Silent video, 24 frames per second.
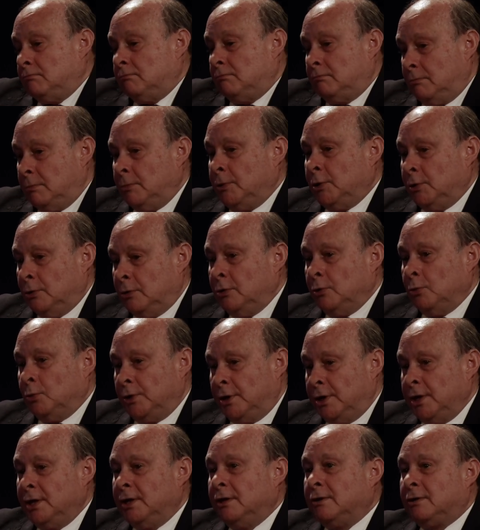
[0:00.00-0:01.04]
you you
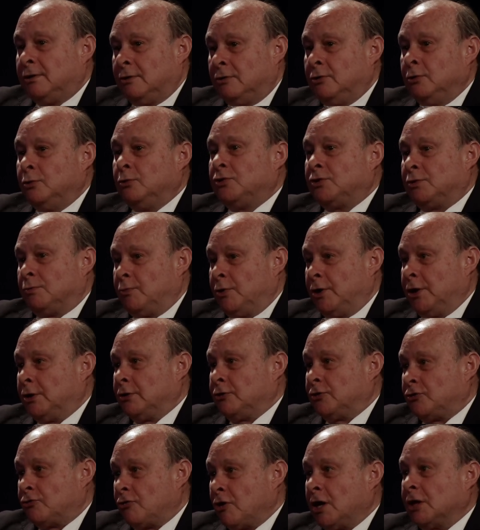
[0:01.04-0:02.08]
would need to do some
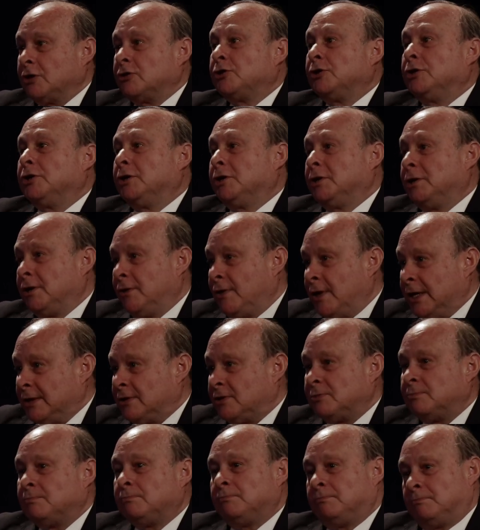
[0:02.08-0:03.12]
reconstruction, and sure.
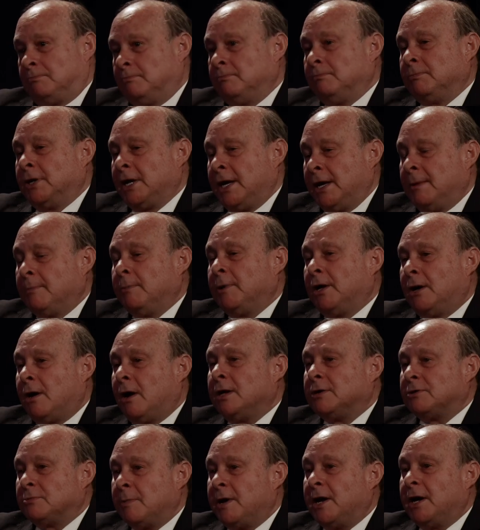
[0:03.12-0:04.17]
that's can be
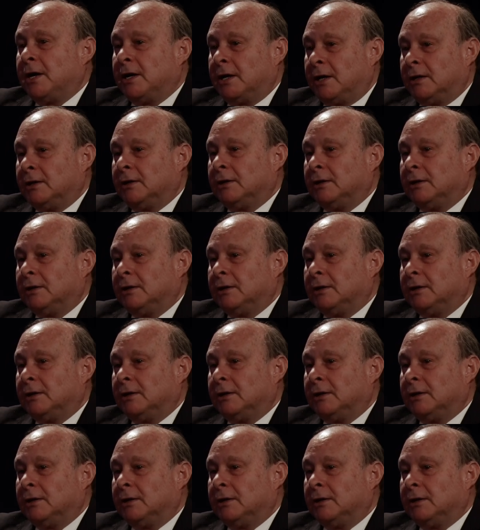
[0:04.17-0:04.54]
cosmetic. Sure.